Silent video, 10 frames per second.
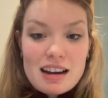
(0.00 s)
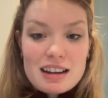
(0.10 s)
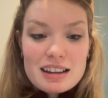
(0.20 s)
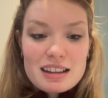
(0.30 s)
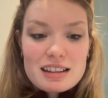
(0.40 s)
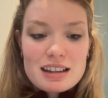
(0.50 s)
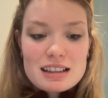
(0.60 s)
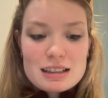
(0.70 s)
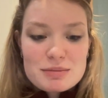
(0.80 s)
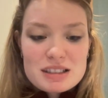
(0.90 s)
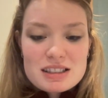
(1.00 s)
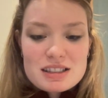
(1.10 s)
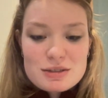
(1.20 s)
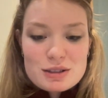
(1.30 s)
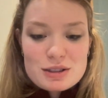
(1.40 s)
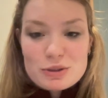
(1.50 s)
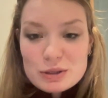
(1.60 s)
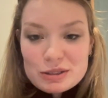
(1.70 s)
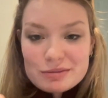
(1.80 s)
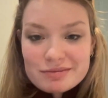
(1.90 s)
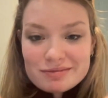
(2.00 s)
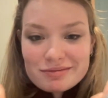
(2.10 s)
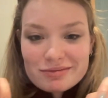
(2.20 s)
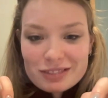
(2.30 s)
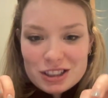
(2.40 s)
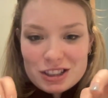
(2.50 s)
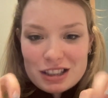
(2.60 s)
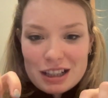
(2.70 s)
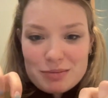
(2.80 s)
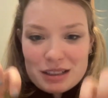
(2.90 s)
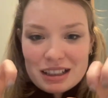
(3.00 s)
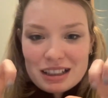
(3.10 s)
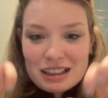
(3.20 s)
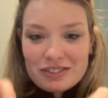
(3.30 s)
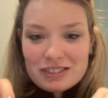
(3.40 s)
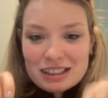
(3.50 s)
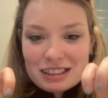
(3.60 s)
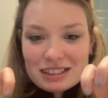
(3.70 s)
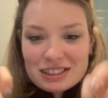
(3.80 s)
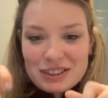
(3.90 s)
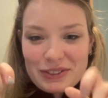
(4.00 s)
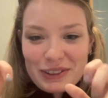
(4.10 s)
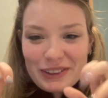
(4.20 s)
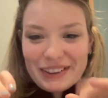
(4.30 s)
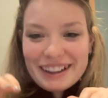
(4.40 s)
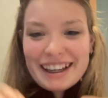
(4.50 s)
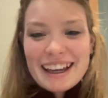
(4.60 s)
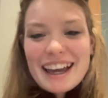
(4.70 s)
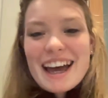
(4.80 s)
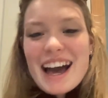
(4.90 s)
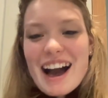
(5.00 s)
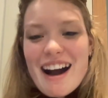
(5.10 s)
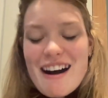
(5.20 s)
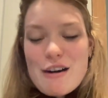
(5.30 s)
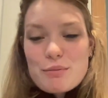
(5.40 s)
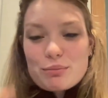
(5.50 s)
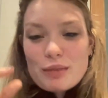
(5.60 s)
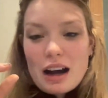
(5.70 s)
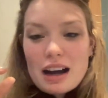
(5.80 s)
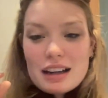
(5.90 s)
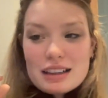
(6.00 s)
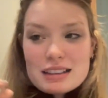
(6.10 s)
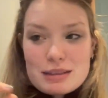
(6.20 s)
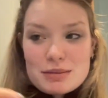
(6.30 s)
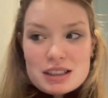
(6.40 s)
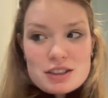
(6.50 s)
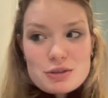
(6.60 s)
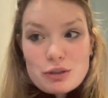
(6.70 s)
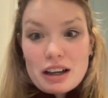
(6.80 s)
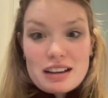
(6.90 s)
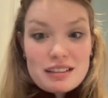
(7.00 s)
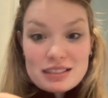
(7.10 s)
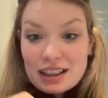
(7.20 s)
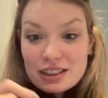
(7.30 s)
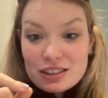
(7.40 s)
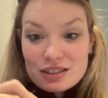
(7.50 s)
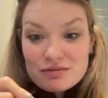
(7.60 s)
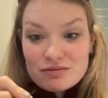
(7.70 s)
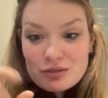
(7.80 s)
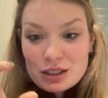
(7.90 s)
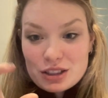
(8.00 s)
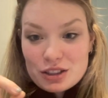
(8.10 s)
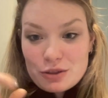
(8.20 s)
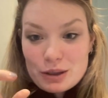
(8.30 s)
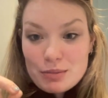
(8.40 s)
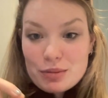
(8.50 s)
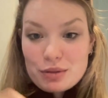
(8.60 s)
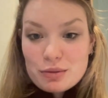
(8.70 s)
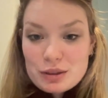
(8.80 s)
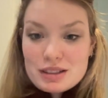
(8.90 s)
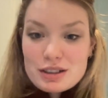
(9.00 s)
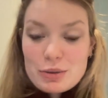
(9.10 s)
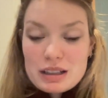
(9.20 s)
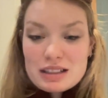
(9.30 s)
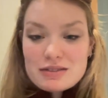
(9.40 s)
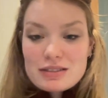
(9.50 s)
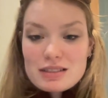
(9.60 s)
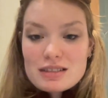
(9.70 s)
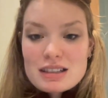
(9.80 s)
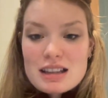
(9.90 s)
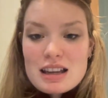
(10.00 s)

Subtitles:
I attempted to do school, which typing was a little difficult. I attempted to write a letter, which grip was quite difficult.